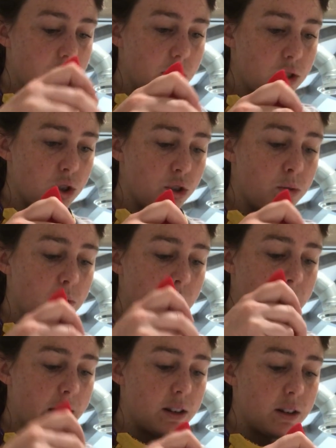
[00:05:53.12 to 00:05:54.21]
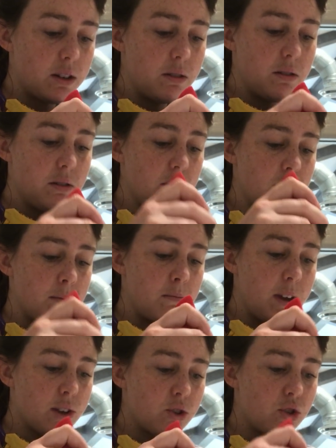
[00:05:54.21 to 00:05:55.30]
Because you'll want the
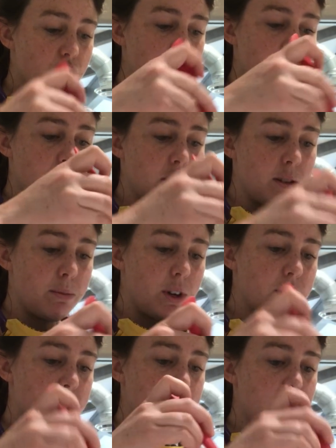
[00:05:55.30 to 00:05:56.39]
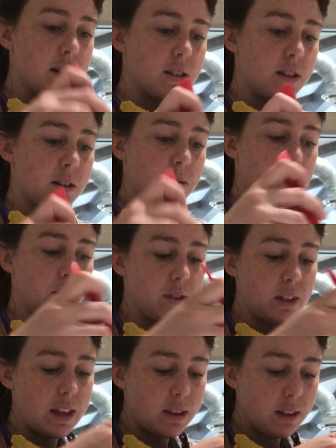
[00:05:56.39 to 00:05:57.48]
mixture and the birdseed to
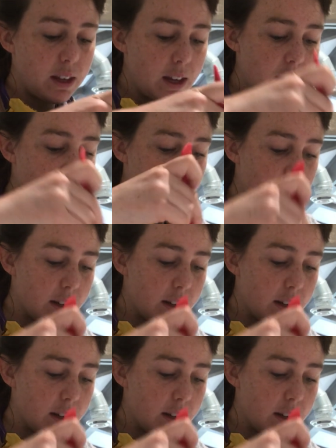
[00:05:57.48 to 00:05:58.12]
completely